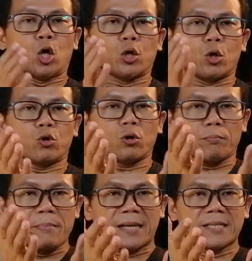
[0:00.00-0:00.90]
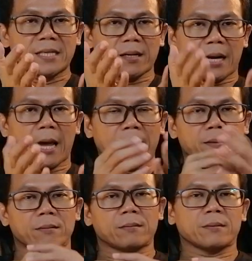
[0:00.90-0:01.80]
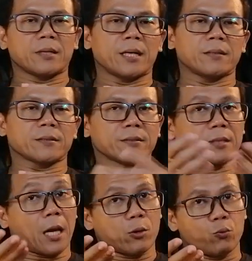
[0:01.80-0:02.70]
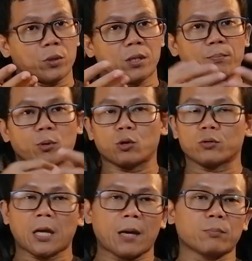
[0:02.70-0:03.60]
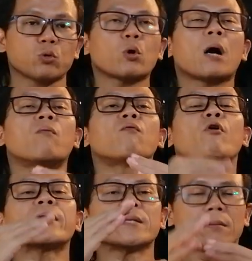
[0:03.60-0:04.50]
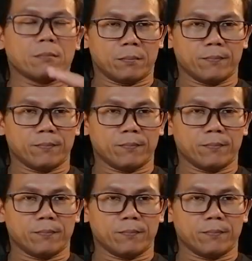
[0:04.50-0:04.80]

Know your basic right and start with a prototype to avoid